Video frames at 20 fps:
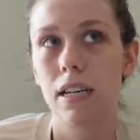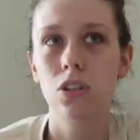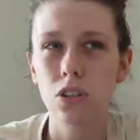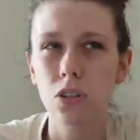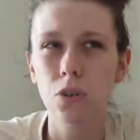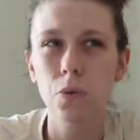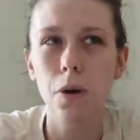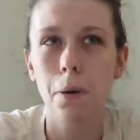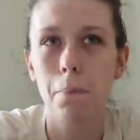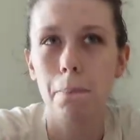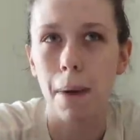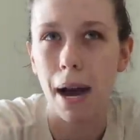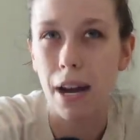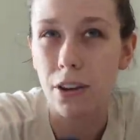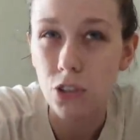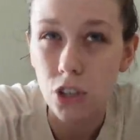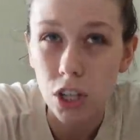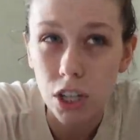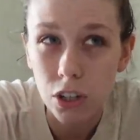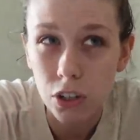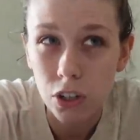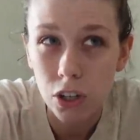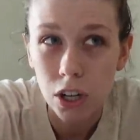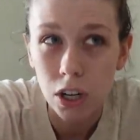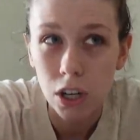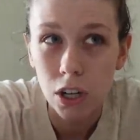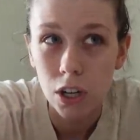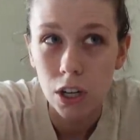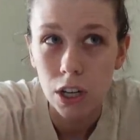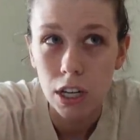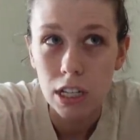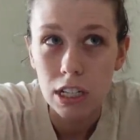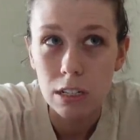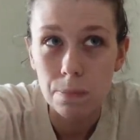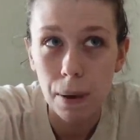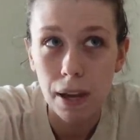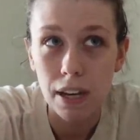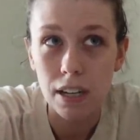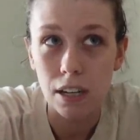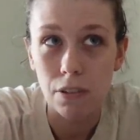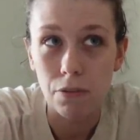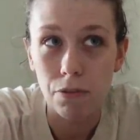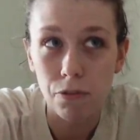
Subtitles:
Could you imagine spending